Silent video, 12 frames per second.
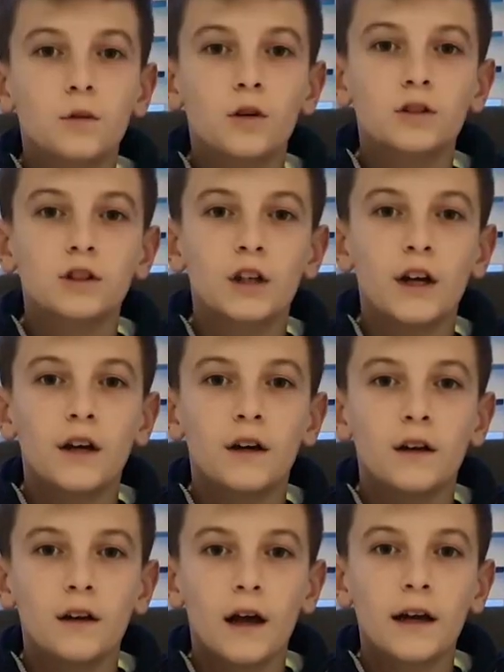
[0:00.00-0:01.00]
for
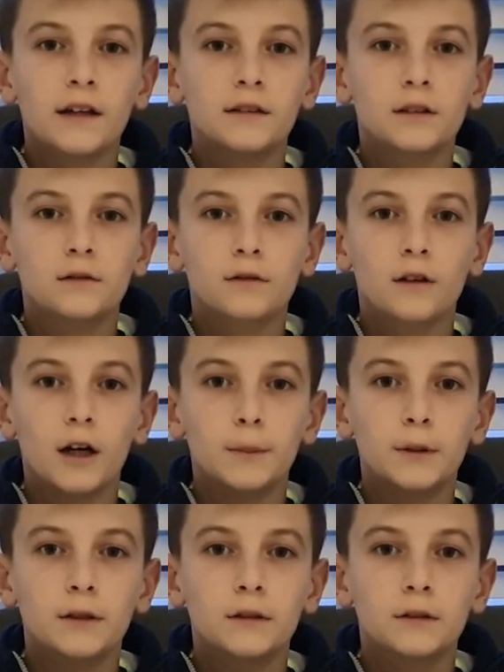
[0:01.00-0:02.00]
watching like and
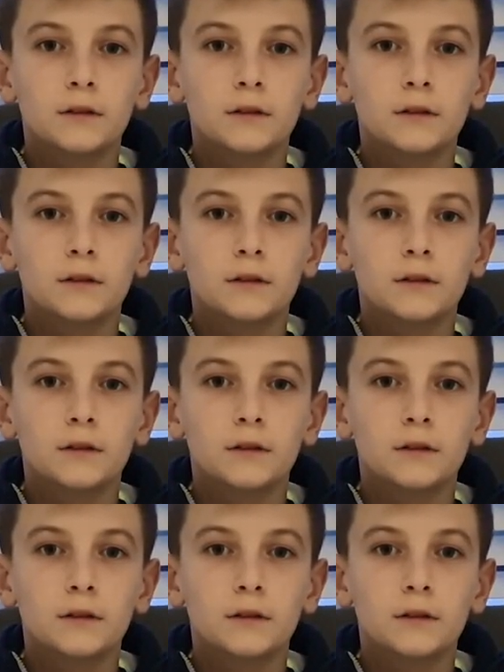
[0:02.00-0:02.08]
subscribe